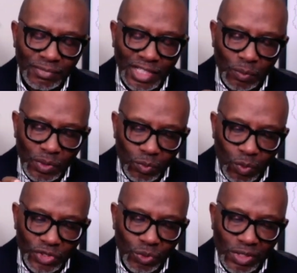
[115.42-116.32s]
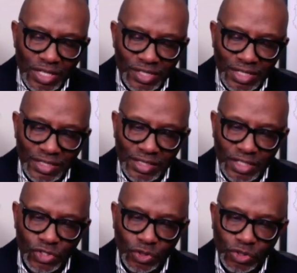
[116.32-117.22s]
I really want you listening to
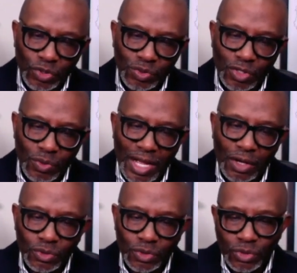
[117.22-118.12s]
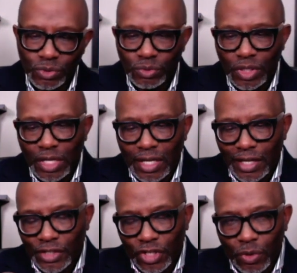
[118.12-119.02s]
this so you'll know how to
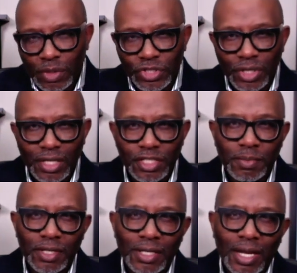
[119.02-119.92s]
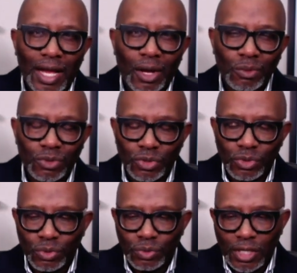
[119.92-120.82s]
encourage your husband, how
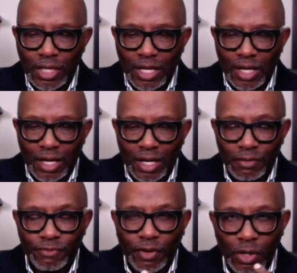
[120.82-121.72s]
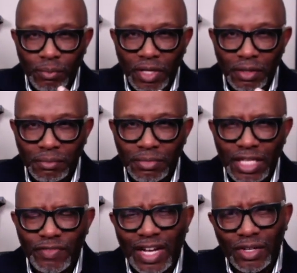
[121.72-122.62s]
to uh, affirm him,
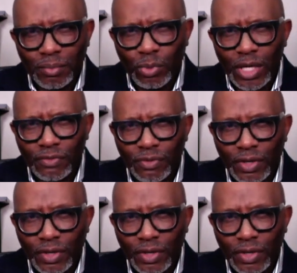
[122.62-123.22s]
even how to pray for